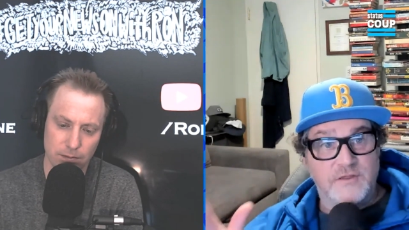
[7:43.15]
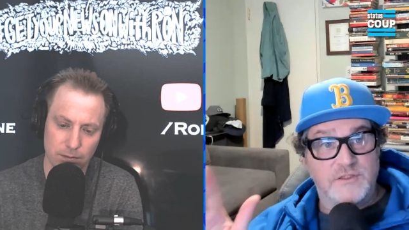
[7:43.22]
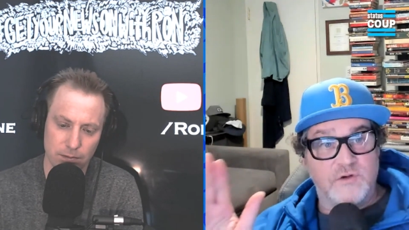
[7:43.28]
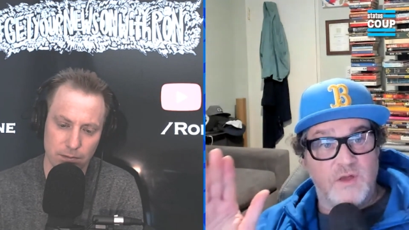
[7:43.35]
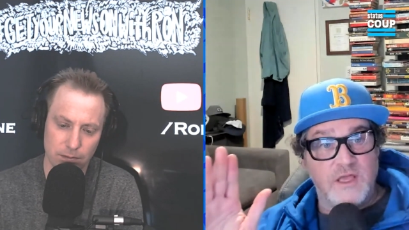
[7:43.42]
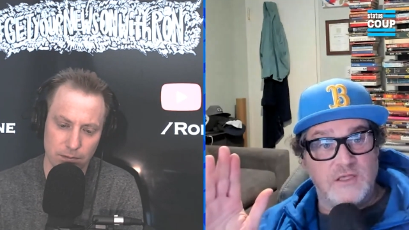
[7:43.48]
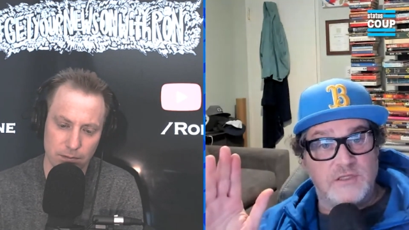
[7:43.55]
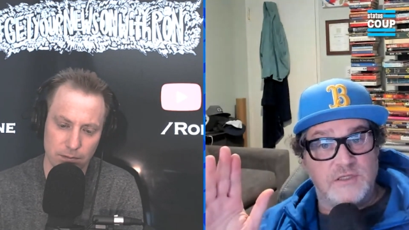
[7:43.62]

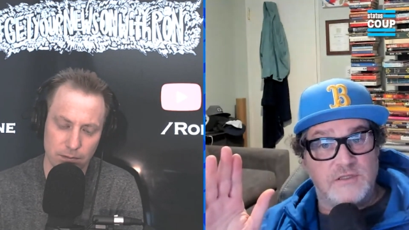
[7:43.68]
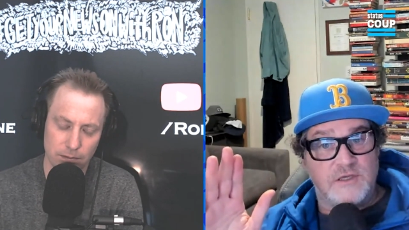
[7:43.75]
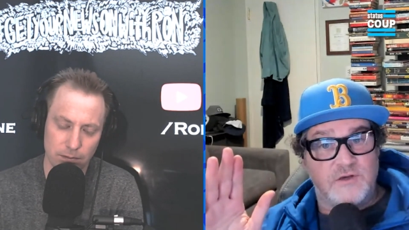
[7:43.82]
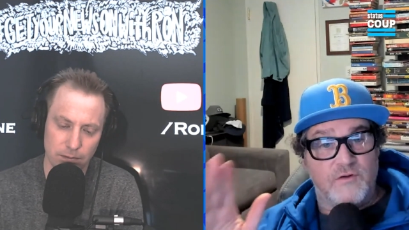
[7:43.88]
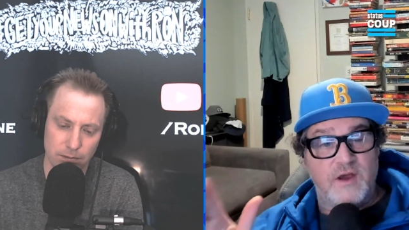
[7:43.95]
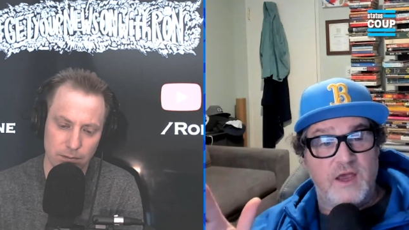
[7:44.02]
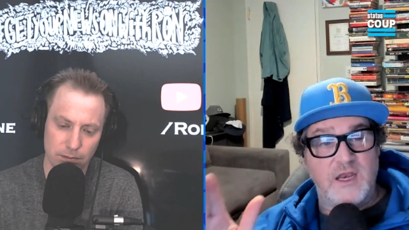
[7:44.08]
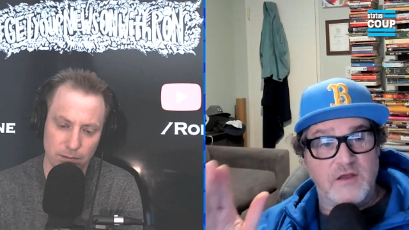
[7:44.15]
Speaker 1: So he's
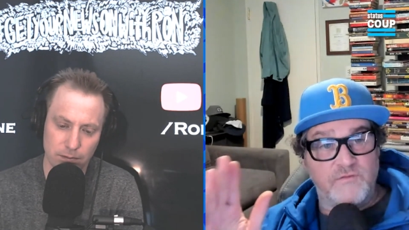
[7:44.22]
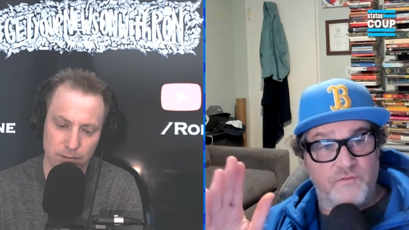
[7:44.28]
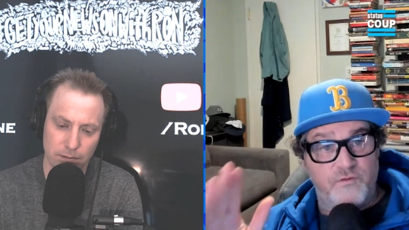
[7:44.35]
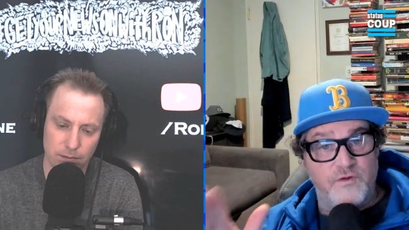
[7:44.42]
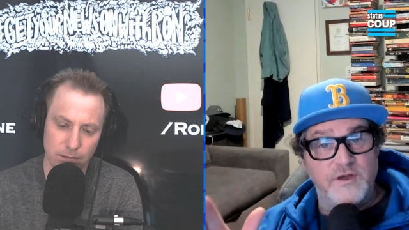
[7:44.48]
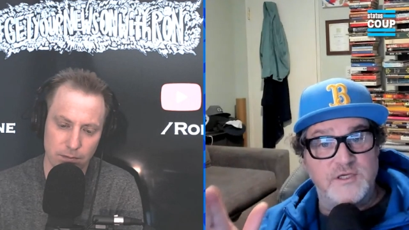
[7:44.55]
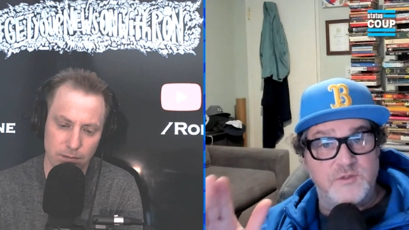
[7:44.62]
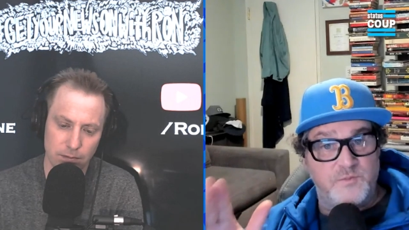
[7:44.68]
creating
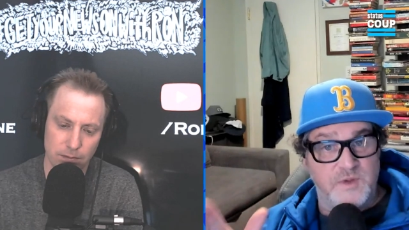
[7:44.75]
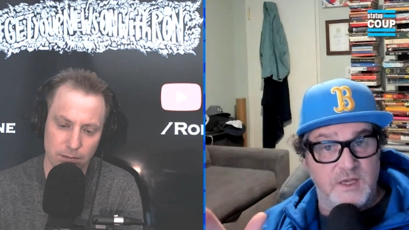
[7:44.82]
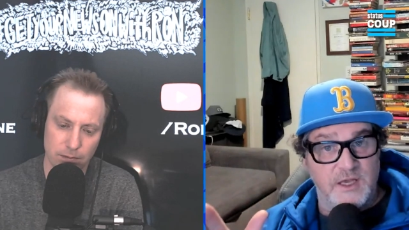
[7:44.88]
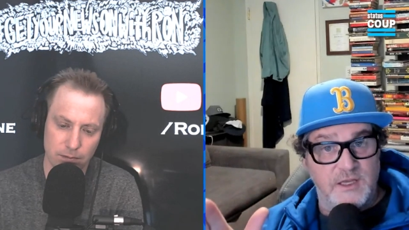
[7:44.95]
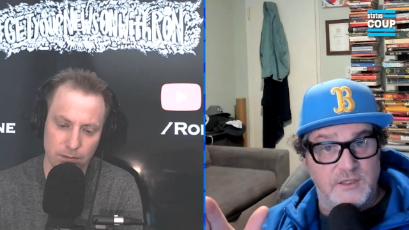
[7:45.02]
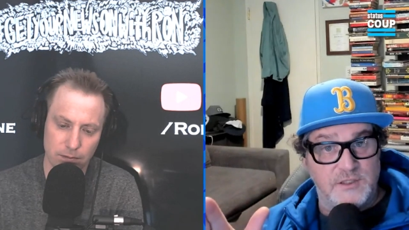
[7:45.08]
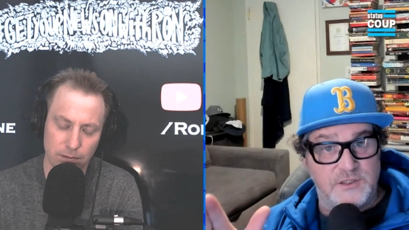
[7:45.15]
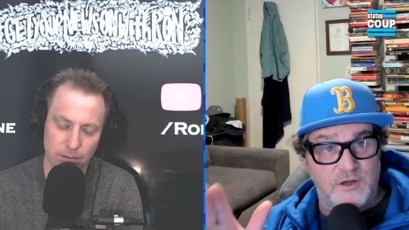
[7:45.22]
free
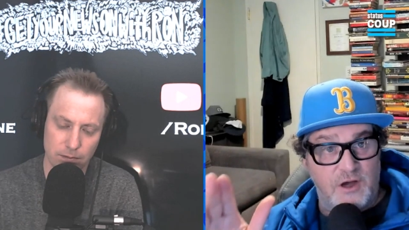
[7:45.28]
speech